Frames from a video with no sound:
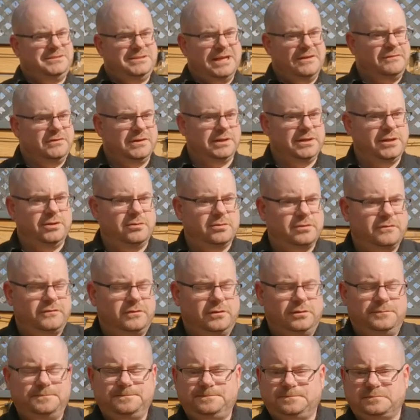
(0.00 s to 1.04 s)
Definitely
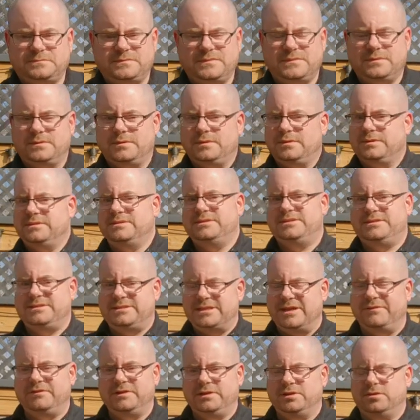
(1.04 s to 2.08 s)
youthful
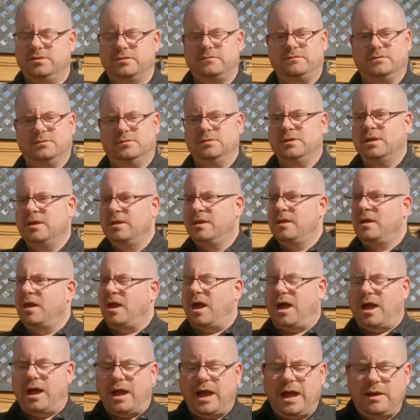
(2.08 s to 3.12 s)
definitely useful.
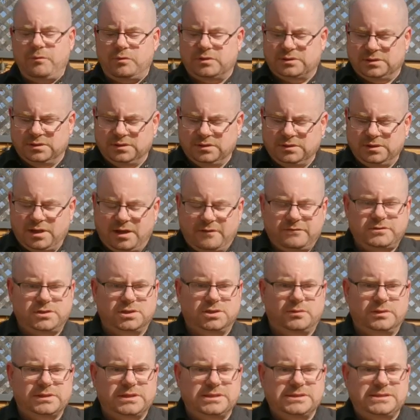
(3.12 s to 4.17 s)
I would love
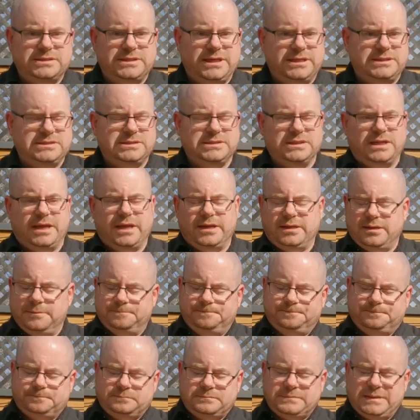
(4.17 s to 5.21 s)
to know what this tastes like
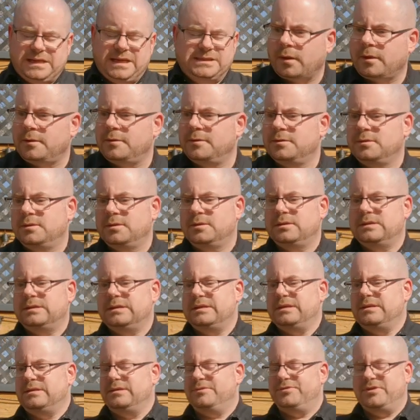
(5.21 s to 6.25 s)
as a 10
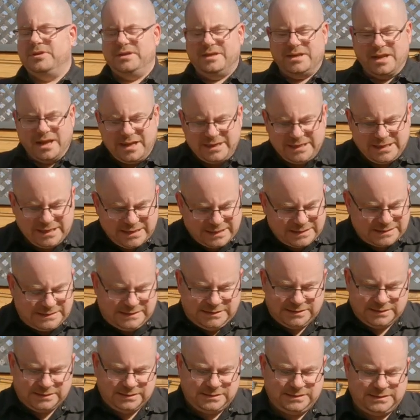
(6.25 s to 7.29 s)
year. The
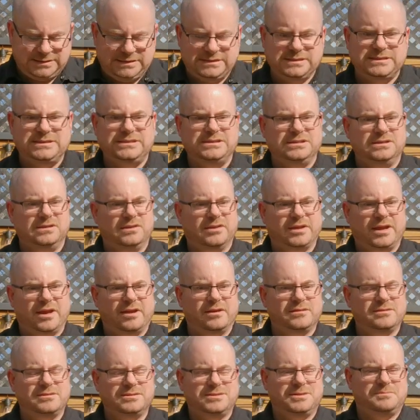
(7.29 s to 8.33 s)
nuttiness is, is still
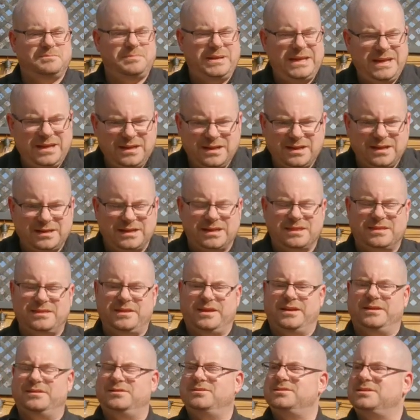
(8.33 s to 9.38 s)
there. There's a peanutty thing.